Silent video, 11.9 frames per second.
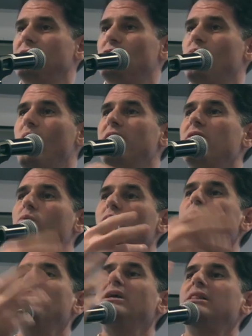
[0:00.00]
says the way that
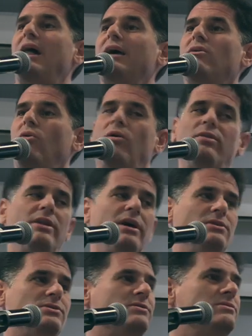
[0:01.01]
we'll be like all the
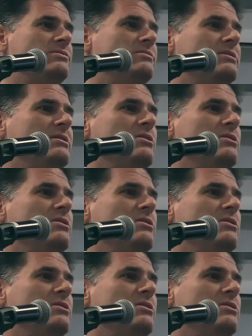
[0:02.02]
nations